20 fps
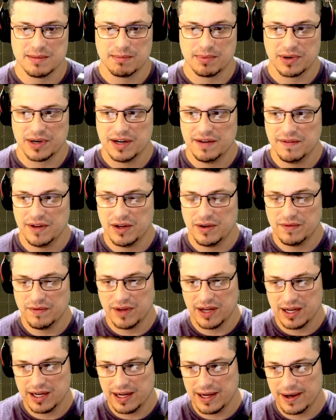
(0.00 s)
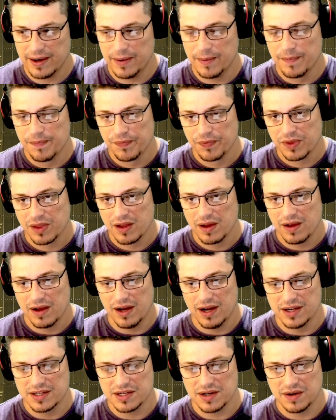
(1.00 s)
preview video.
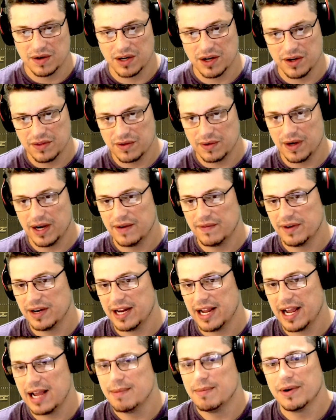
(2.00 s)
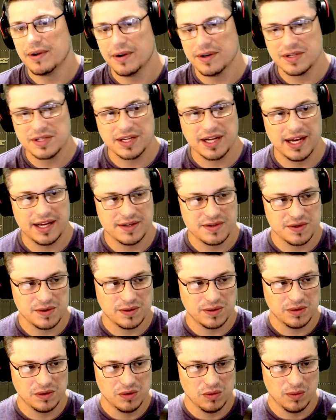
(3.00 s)
So I'll go through every game on our
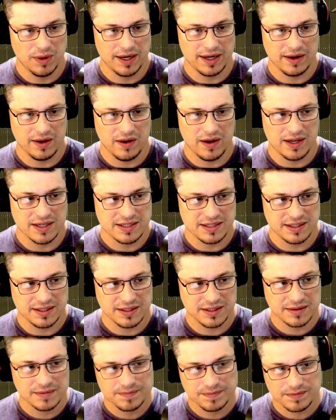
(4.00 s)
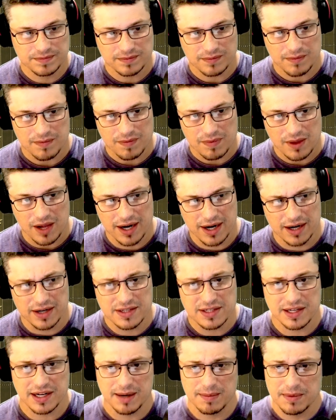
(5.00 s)
schedule, win, losses. And
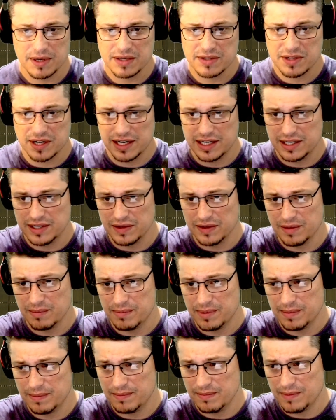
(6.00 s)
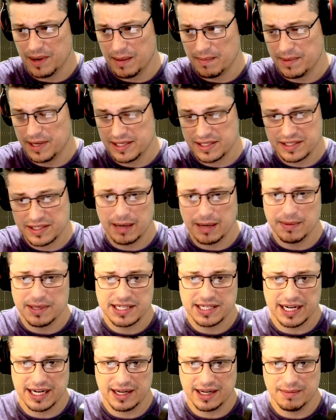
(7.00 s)
honestly, I'm going to try to do my best job of
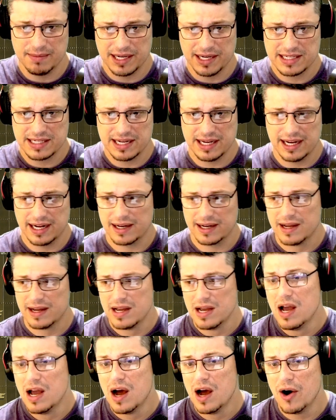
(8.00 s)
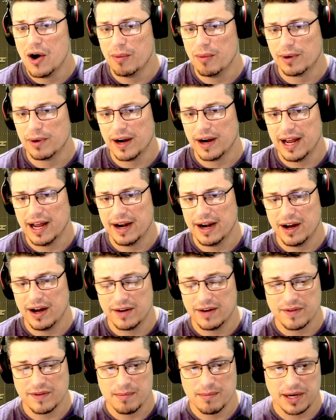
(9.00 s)
taking my Tech homer hat
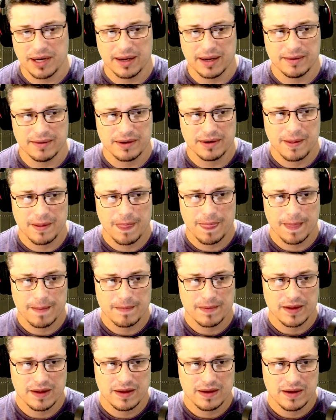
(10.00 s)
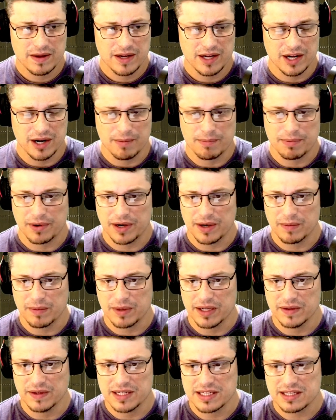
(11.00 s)
off and being, pretty
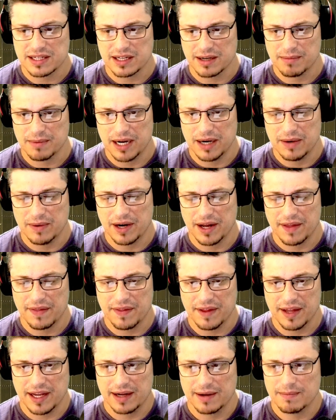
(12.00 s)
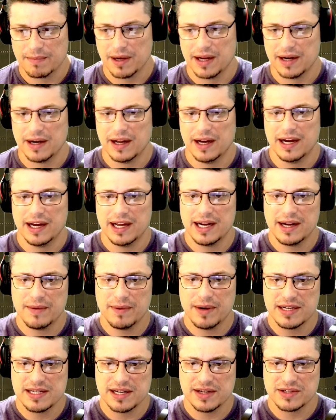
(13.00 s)
realistic about what I think. But
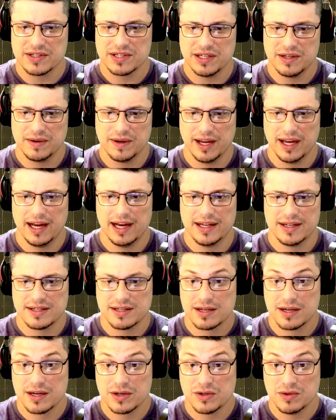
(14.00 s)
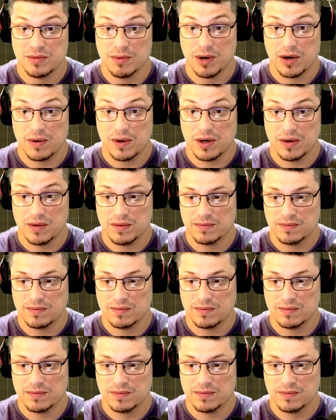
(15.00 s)
anyways, I'll see you guys tomorrow.